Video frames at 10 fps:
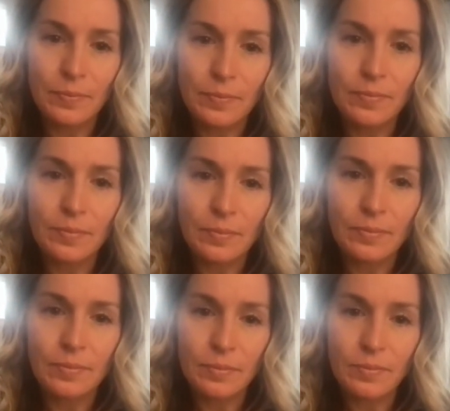
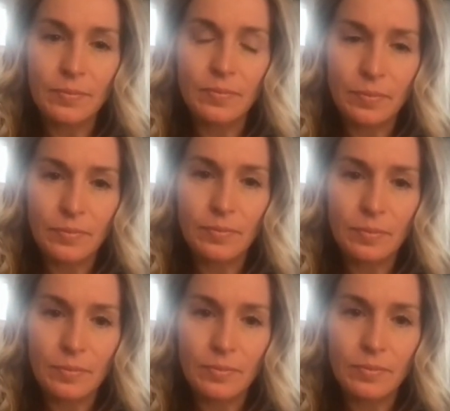
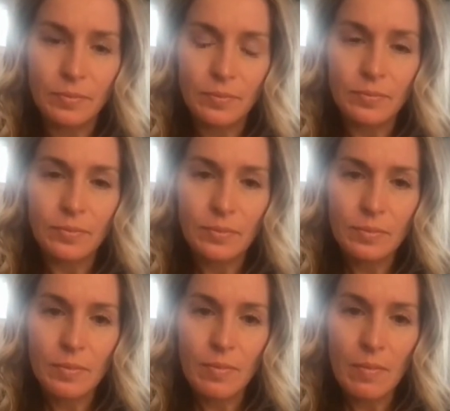
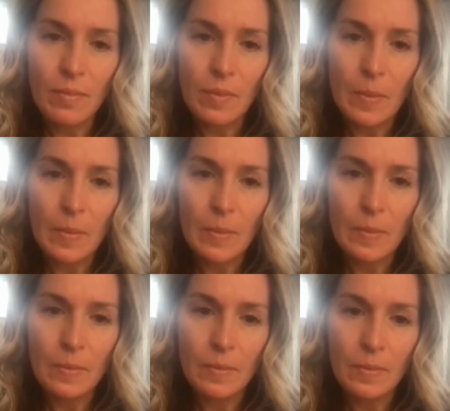
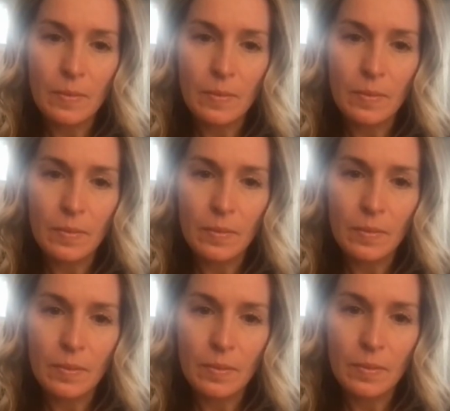
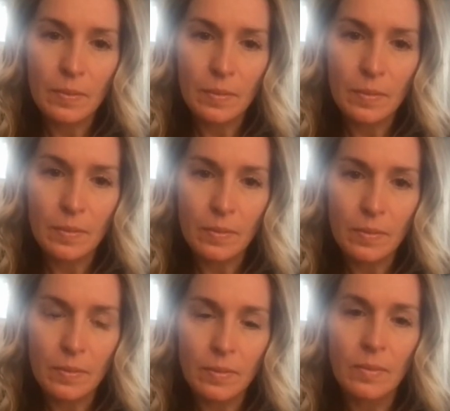
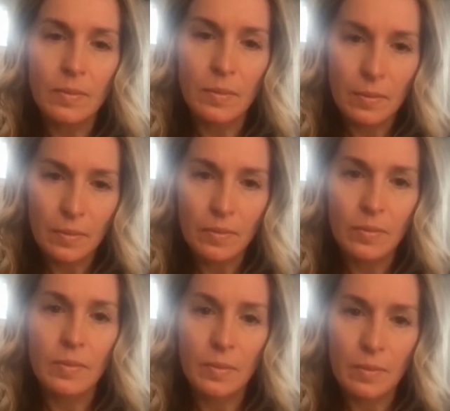
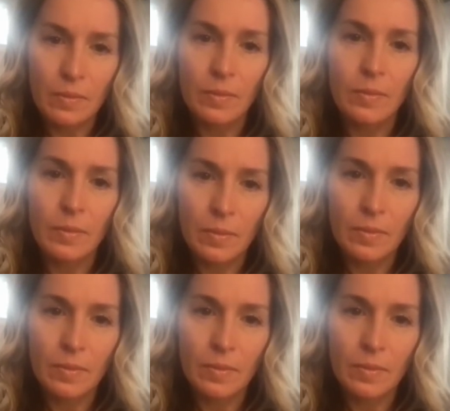The person shown says nothing.